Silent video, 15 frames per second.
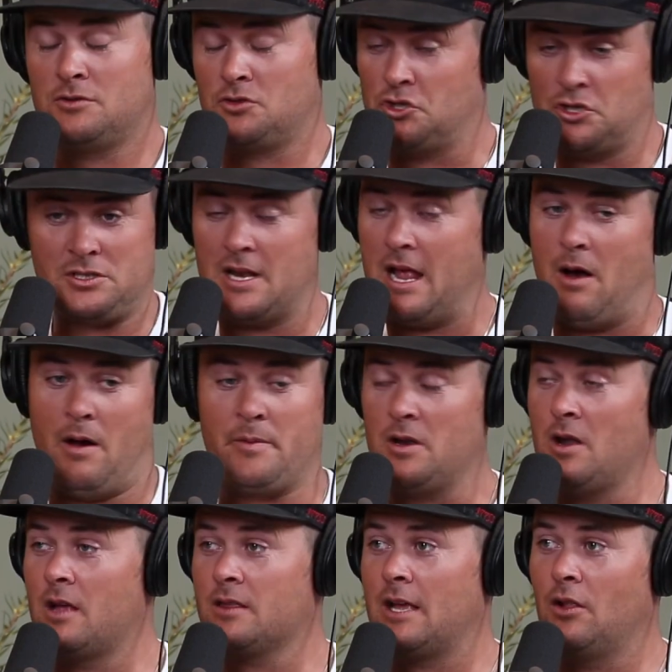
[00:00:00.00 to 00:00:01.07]
Just now. I mean,
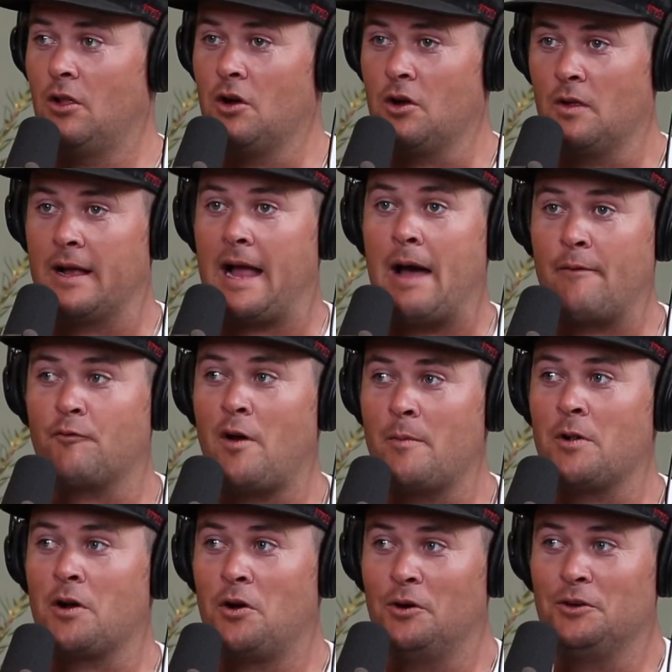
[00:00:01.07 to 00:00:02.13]
not that long ago. Like, I'm from
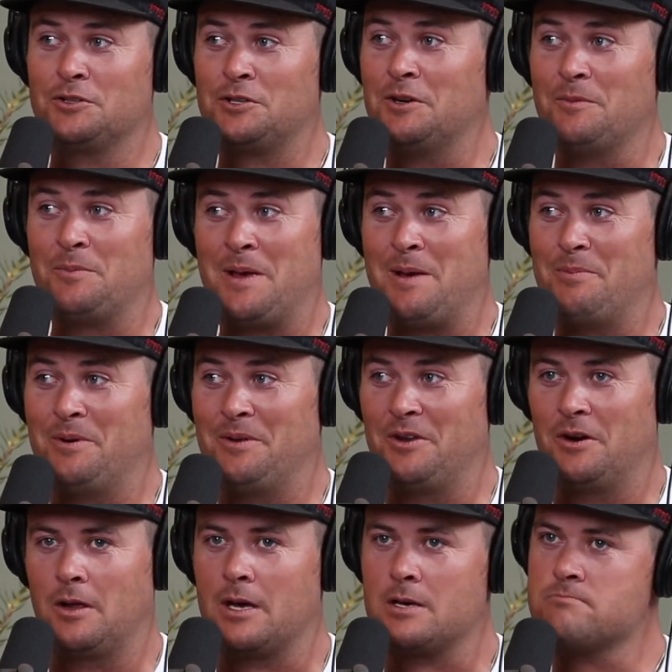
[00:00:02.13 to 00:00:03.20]
a culture of people that
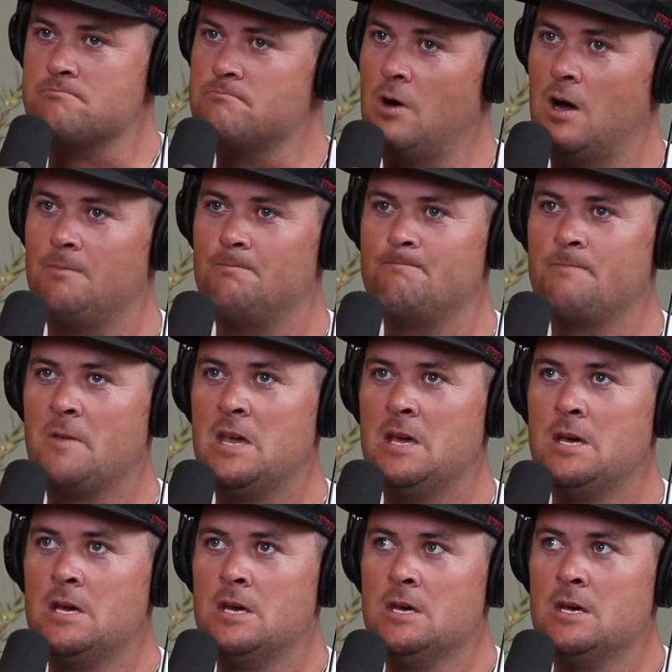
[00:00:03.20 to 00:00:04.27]
are like, well,
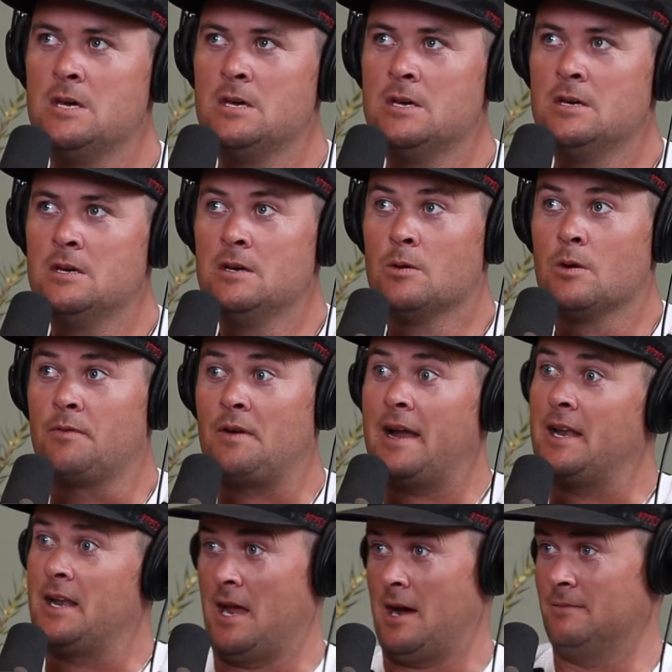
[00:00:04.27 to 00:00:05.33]
we're
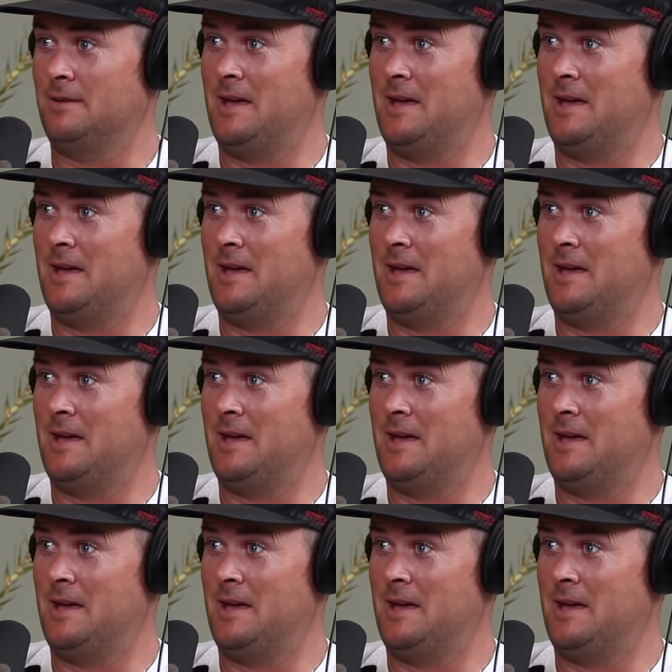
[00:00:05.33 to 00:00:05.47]
fighting now.